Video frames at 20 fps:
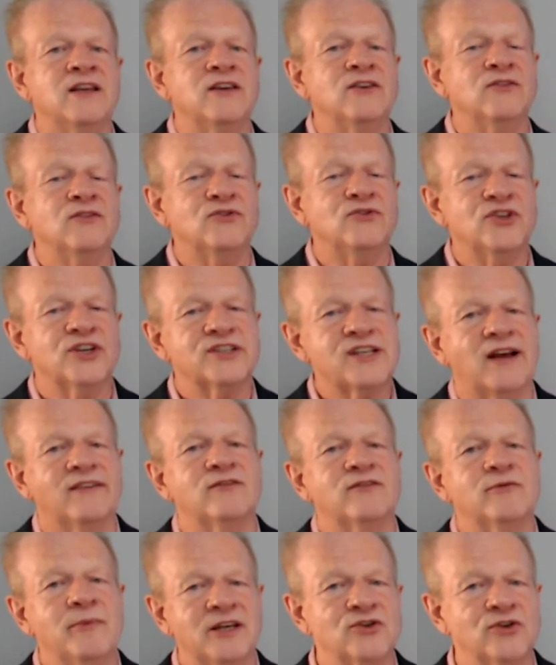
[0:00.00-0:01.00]
You just have
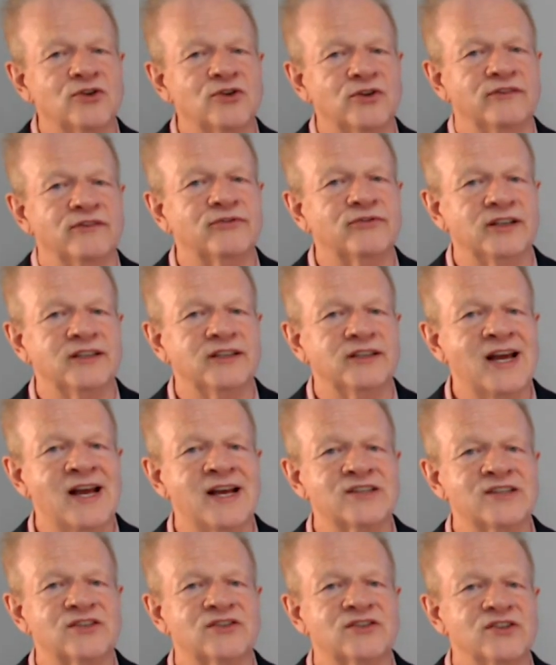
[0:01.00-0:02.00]
to make sure the front
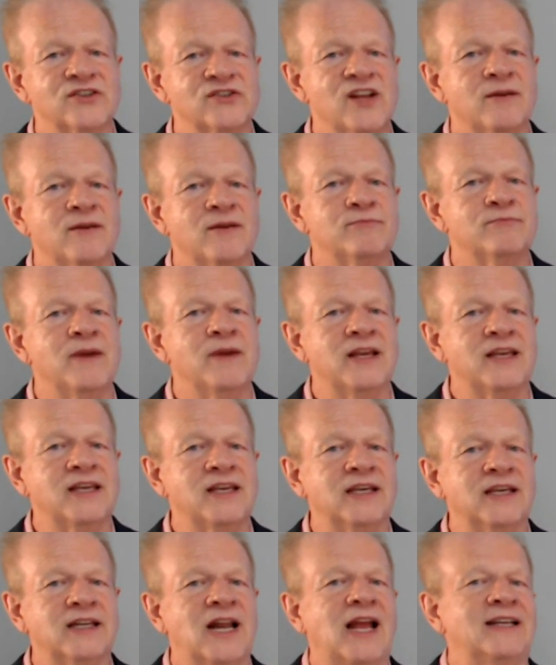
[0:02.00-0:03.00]
desk does not make
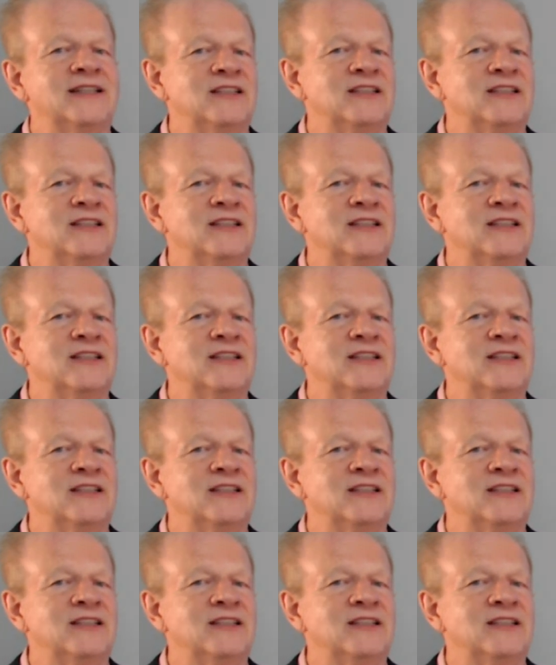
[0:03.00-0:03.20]
it a